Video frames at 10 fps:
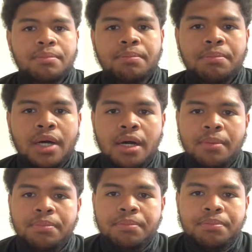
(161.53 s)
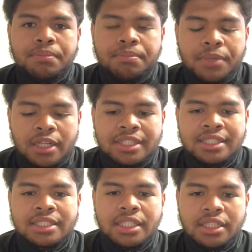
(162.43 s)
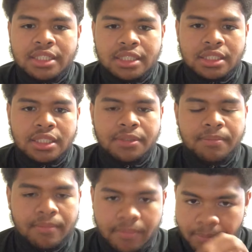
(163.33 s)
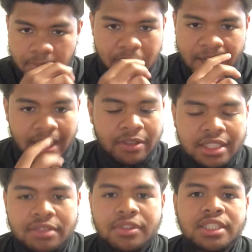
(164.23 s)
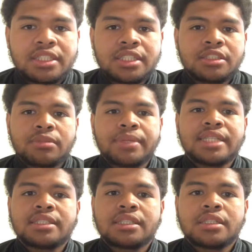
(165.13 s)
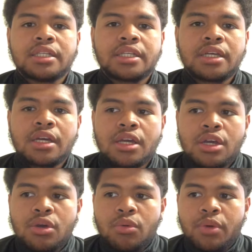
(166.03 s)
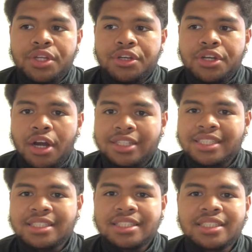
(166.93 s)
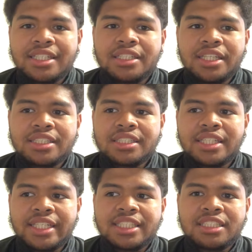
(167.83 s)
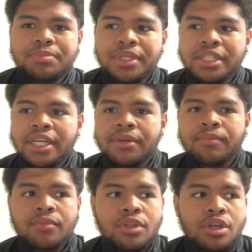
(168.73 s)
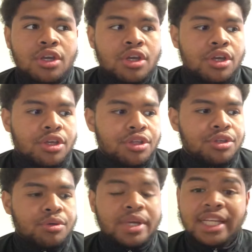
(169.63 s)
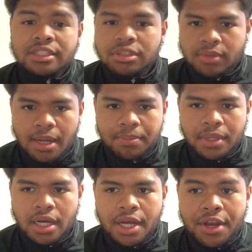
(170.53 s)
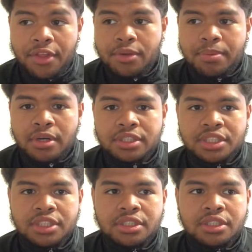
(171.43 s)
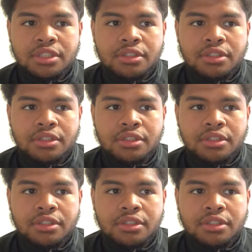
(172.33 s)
Narcissistic listening and aggressive listening. So basically, when you're narcissistic listening and speaking, you interrupt another person